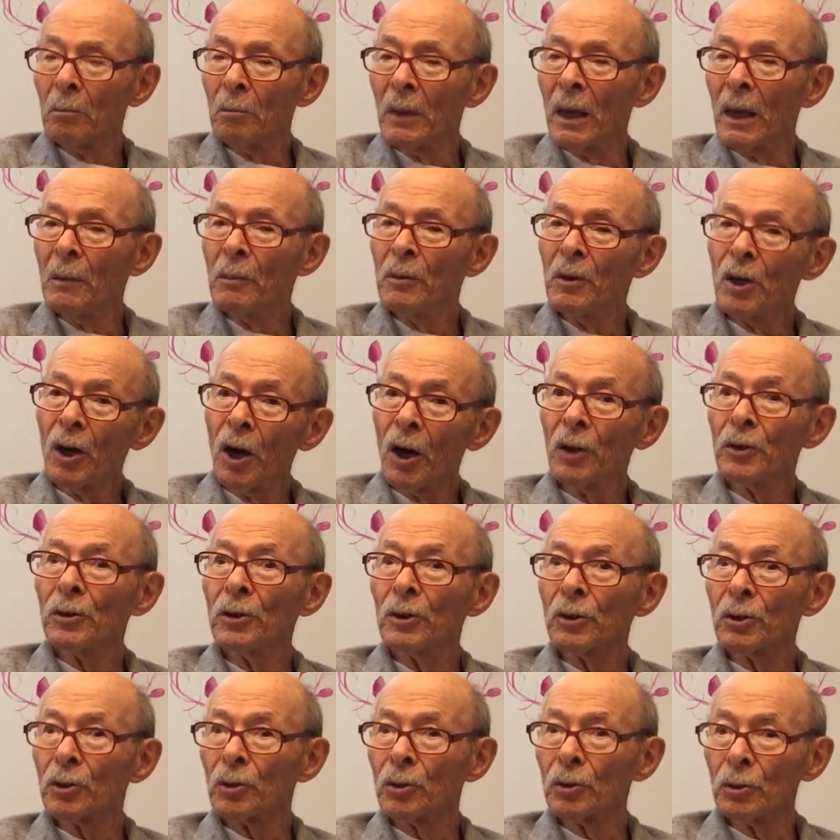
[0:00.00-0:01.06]
maybe
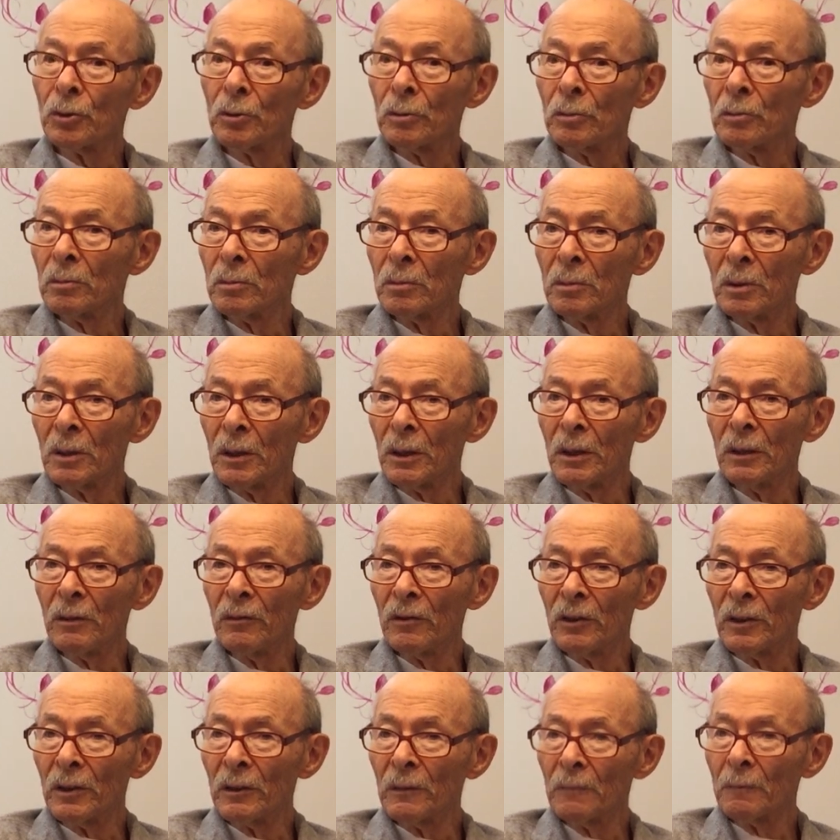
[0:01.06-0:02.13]
under two
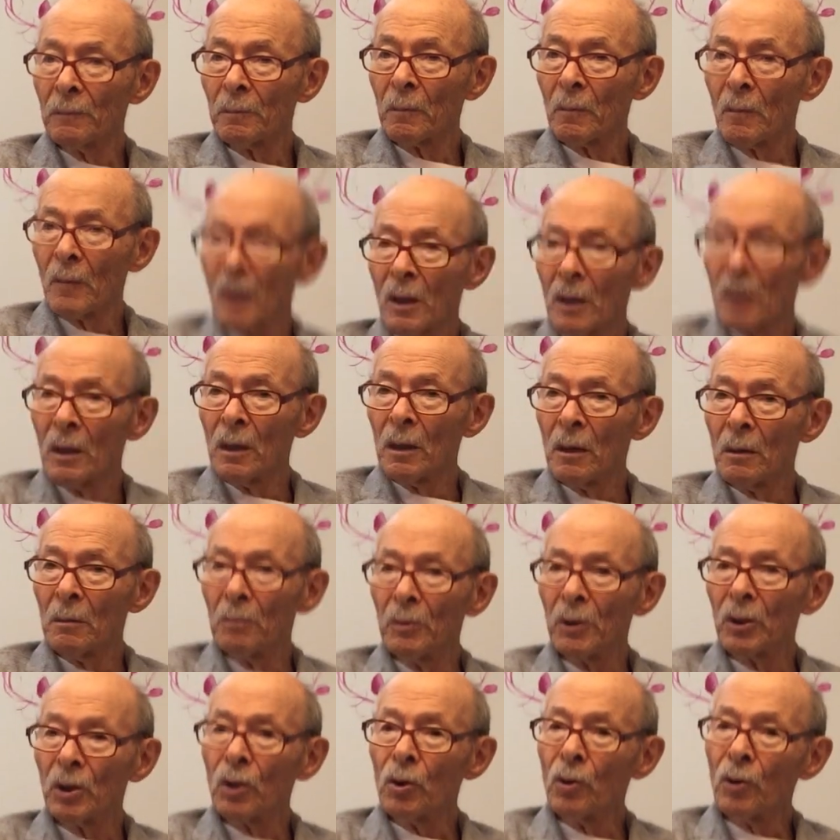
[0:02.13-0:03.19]
even,
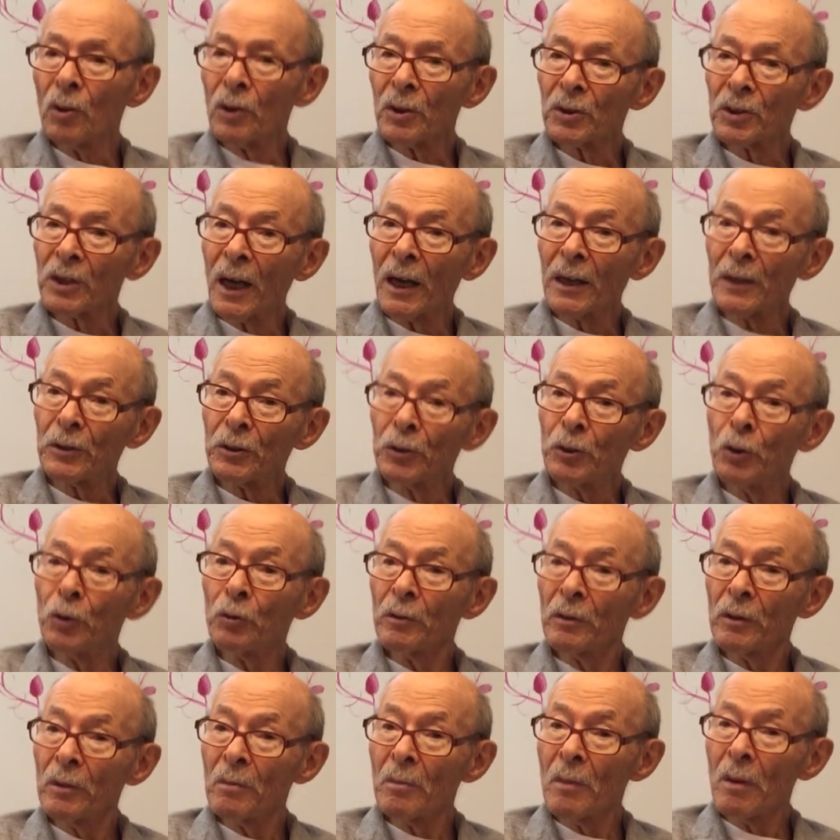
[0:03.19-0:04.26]
because I
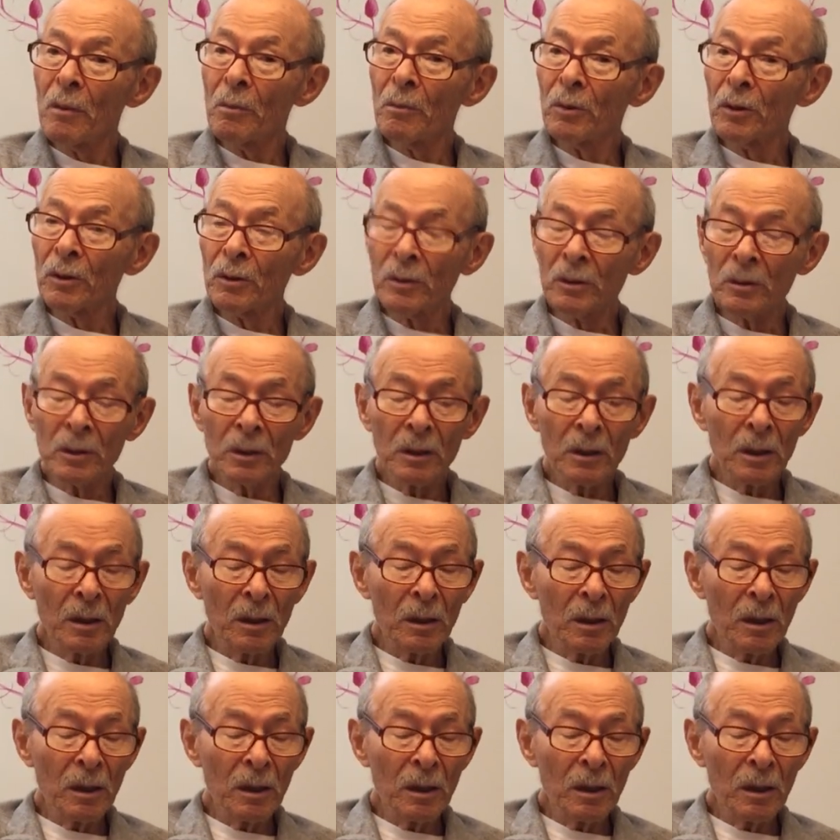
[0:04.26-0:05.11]
do remember